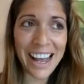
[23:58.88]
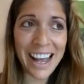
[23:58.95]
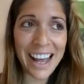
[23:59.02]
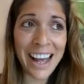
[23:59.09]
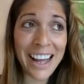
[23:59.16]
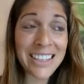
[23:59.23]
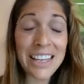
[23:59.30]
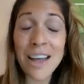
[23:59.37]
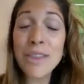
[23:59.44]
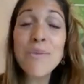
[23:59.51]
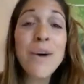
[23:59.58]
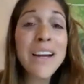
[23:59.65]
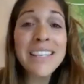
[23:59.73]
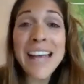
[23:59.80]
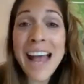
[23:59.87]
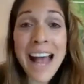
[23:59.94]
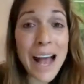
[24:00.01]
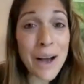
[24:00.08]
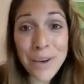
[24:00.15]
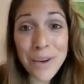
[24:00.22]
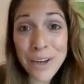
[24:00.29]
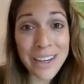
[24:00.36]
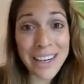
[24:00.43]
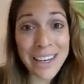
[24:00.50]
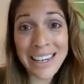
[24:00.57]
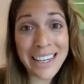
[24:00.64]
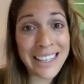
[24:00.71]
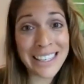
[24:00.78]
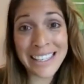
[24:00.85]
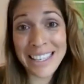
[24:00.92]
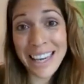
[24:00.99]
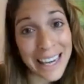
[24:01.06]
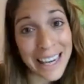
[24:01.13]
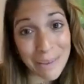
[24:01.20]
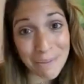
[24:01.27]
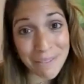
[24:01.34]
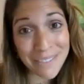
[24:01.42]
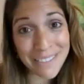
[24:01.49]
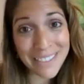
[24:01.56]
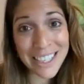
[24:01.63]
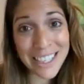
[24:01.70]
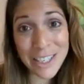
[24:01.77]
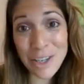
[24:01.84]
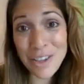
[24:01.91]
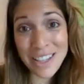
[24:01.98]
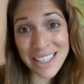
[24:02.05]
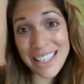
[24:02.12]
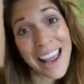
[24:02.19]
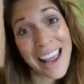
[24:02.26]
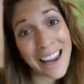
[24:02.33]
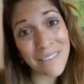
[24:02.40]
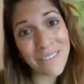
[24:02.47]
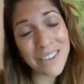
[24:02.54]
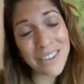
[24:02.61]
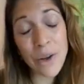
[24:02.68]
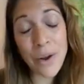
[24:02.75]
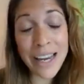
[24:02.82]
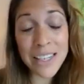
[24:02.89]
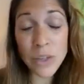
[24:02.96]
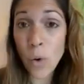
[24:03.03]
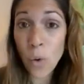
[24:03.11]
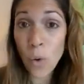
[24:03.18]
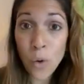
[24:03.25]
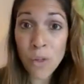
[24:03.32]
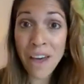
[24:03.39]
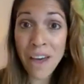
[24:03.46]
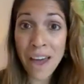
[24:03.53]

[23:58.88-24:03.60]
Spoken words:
As otherwise, how are you going to lead a team to do the same? So it's all there